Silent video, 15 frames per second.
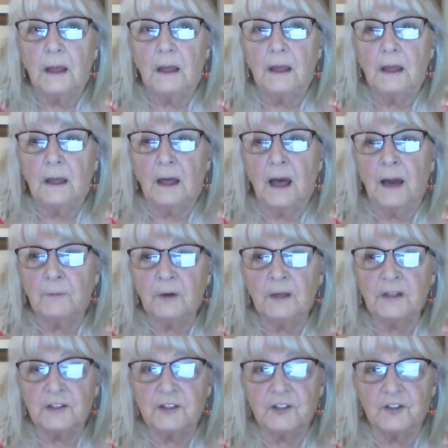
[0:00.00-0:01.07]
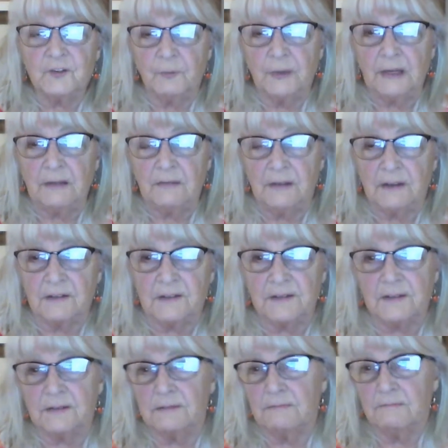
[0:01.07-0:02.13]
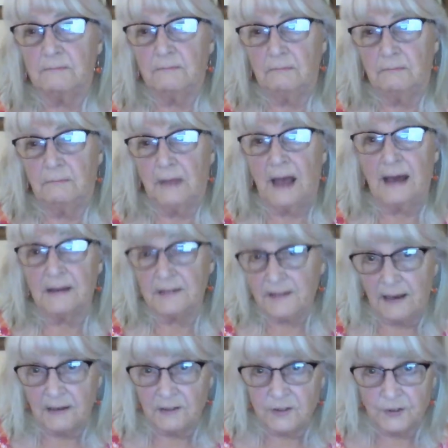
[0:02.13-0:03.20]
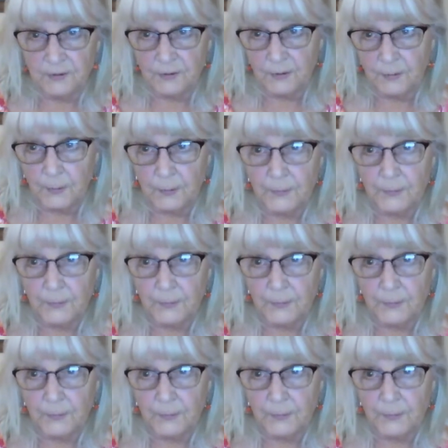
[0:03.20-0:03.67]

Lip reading: I'm going to just read this essay to you